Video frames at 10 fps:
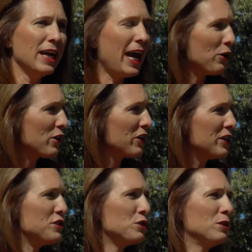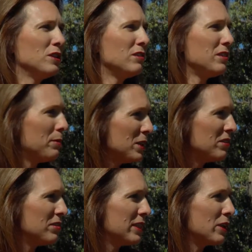how can I do it, how
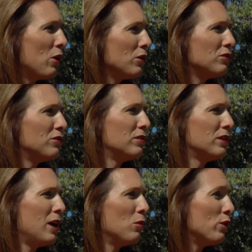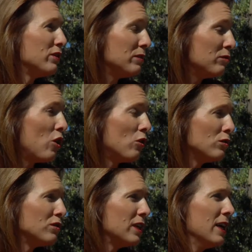much does it cost, what's
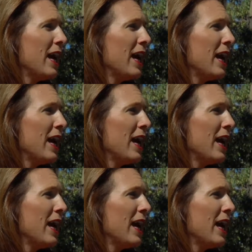involved,